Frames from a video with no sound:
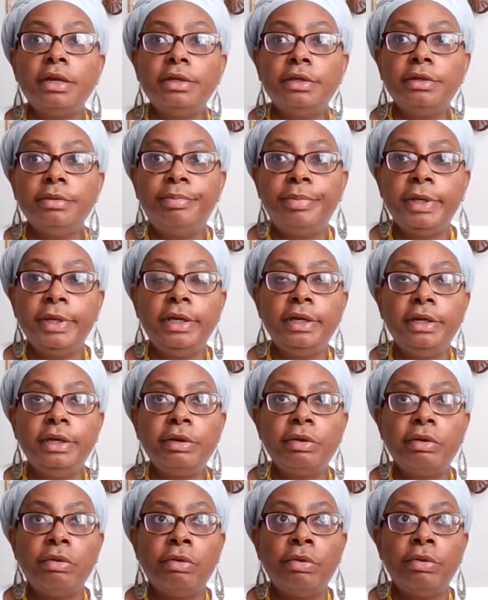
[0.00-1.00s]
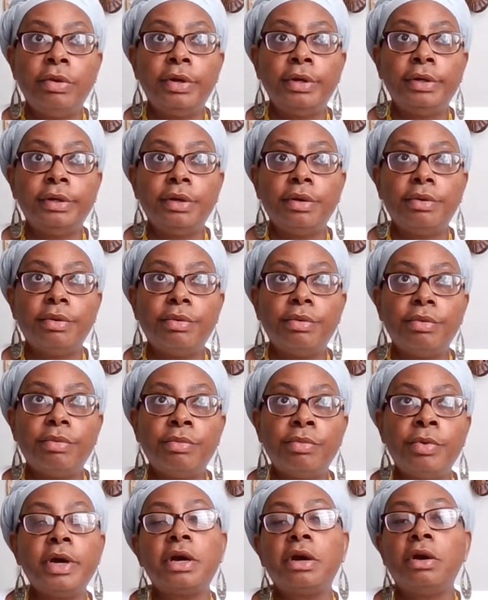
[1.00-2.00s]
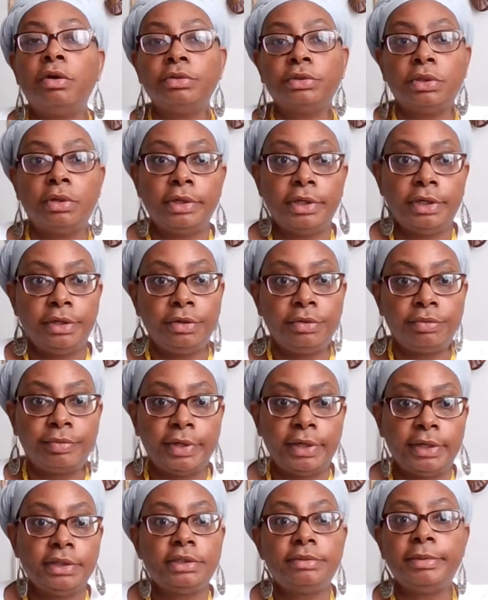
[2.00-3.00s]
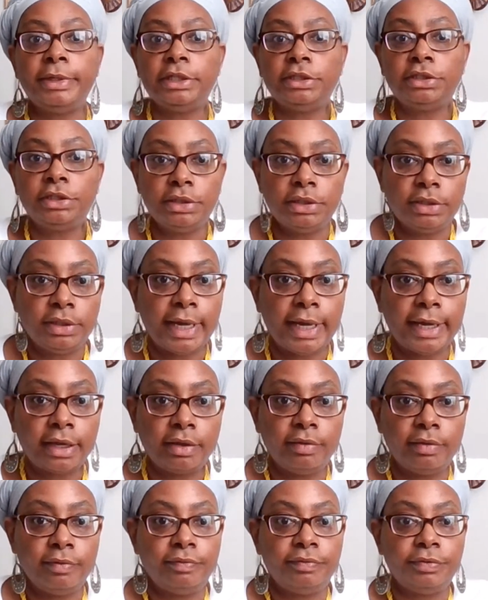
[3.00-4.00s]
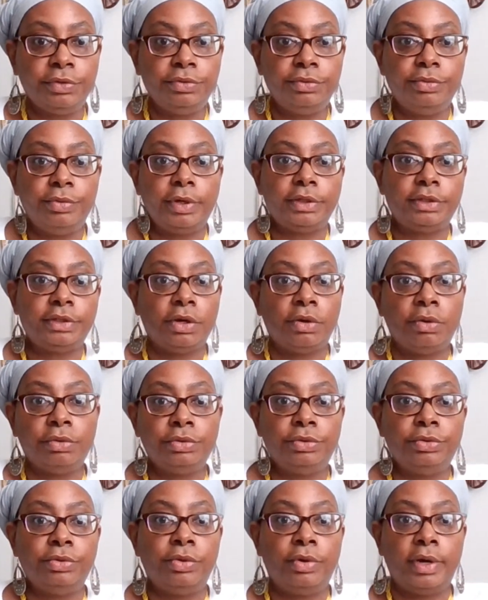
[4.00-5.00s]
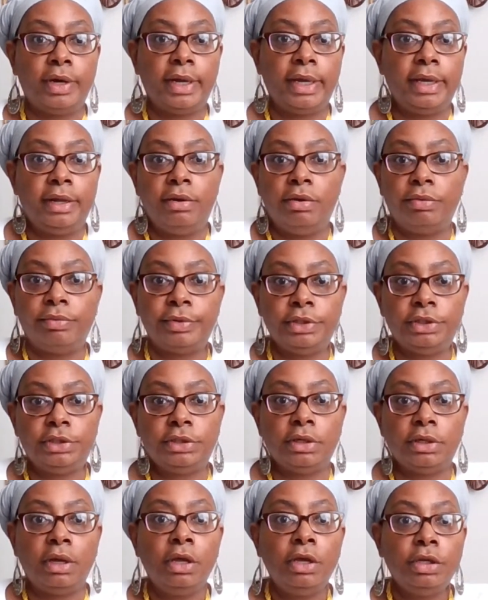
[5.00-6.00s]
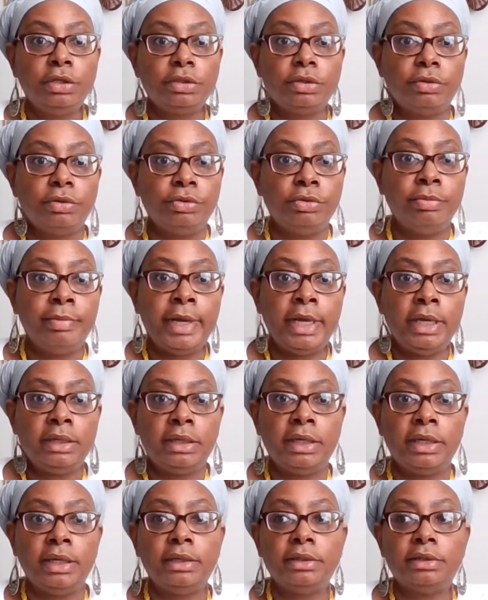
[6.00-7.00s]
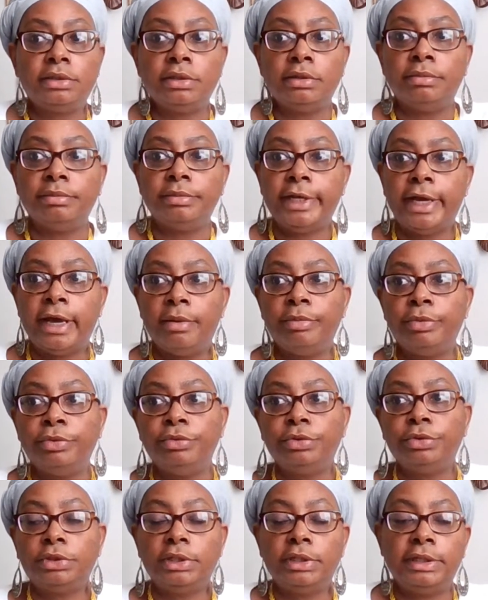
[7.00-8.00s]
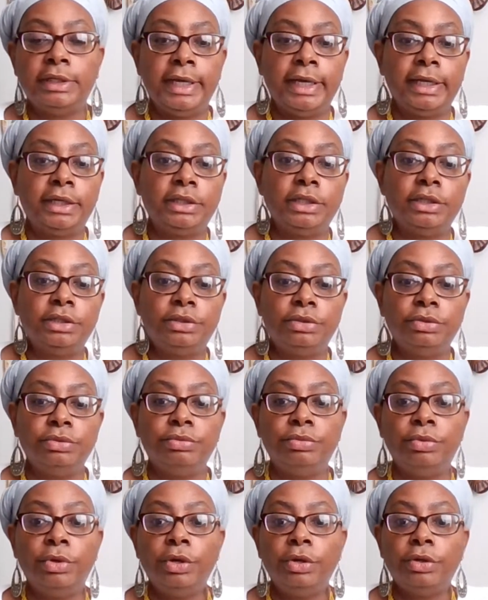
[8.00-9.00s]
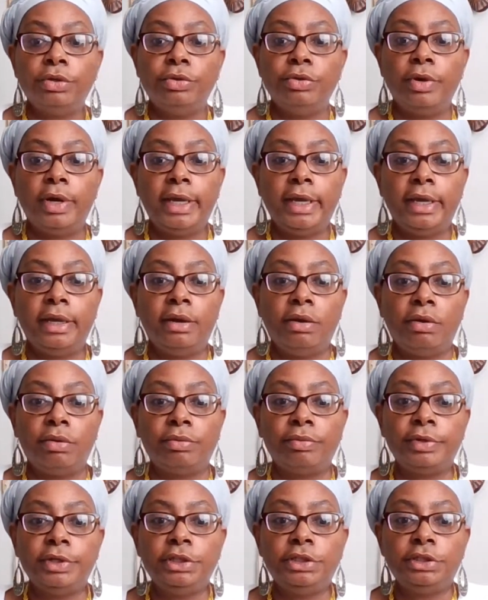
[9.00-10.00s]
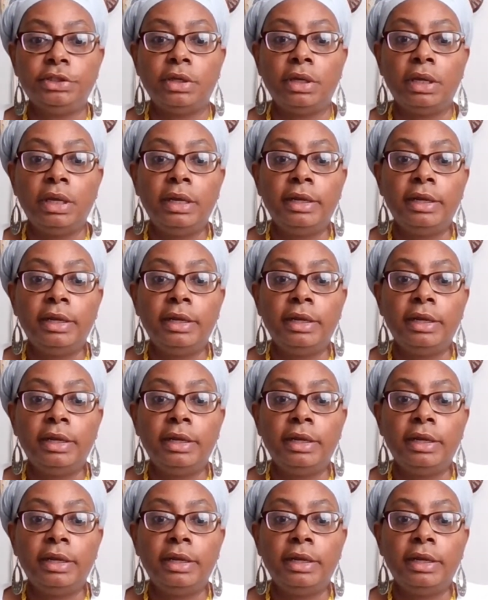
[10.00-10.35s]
depending on what goes on in the reading, especially like if you are told your head Orisha. So you may get some taboos connected to your head Orisha